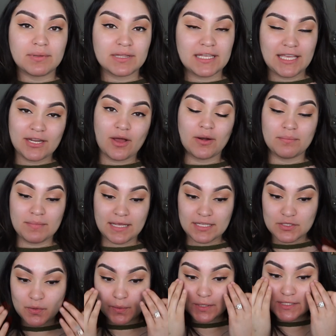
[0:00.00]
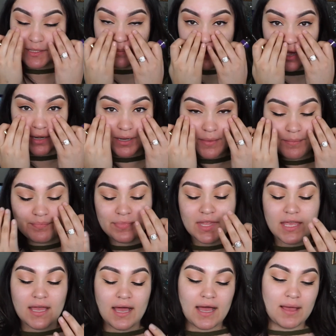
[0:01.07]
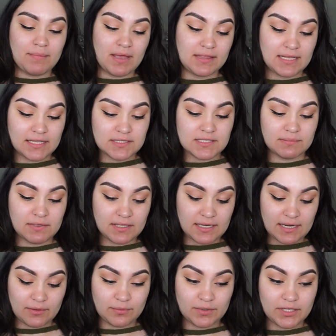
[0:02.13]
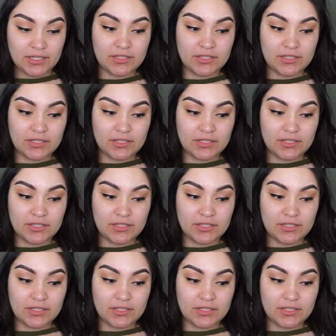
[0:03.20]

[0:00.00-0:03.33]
bleed on me towards the bottom, and that's something that I really